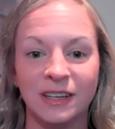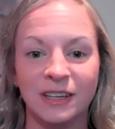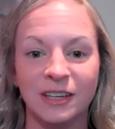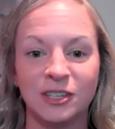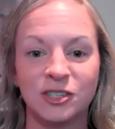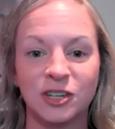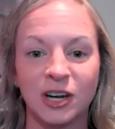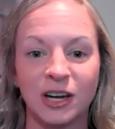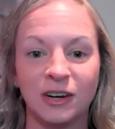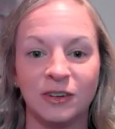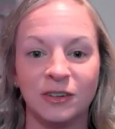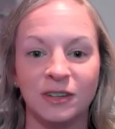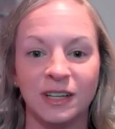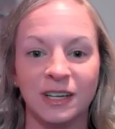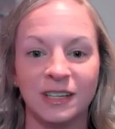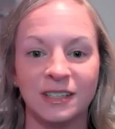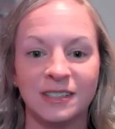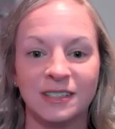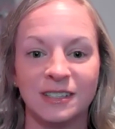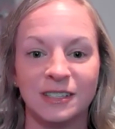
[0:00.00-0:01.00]
in a child
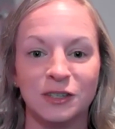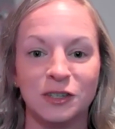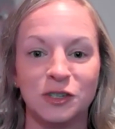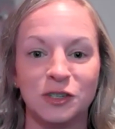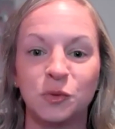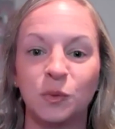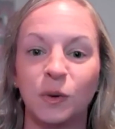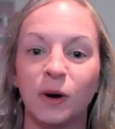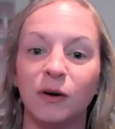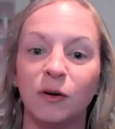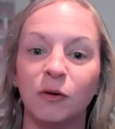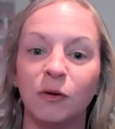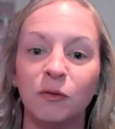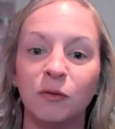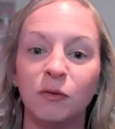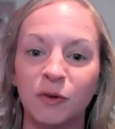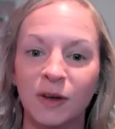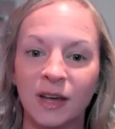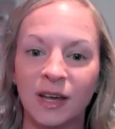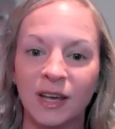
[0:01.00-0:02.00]
less than
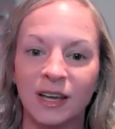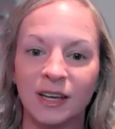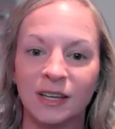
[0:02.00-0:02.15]
12.